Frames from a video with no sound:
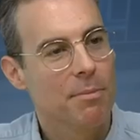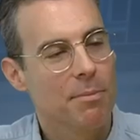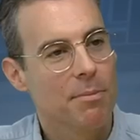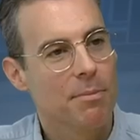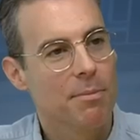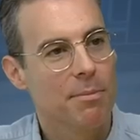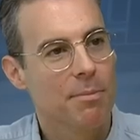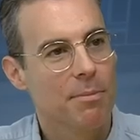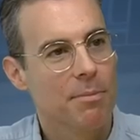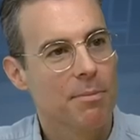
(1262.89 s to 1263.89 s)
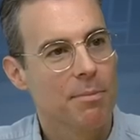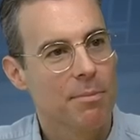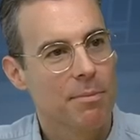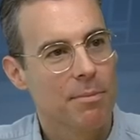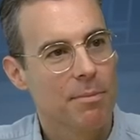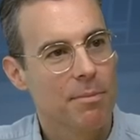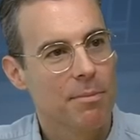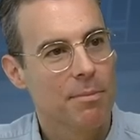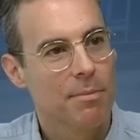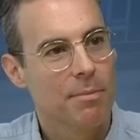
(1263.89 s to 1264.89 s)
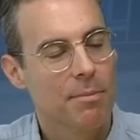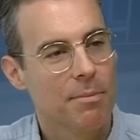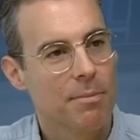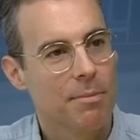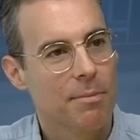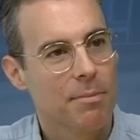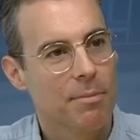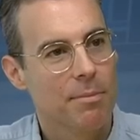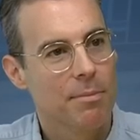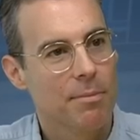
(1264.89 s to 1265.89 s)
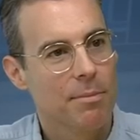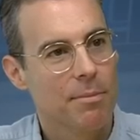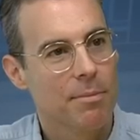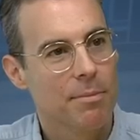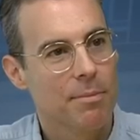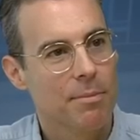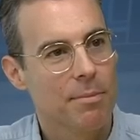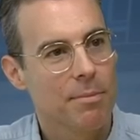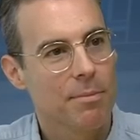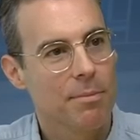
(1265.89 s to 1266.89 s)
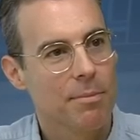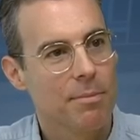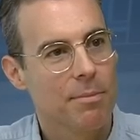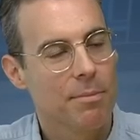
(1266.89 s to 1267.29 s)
(not speaking)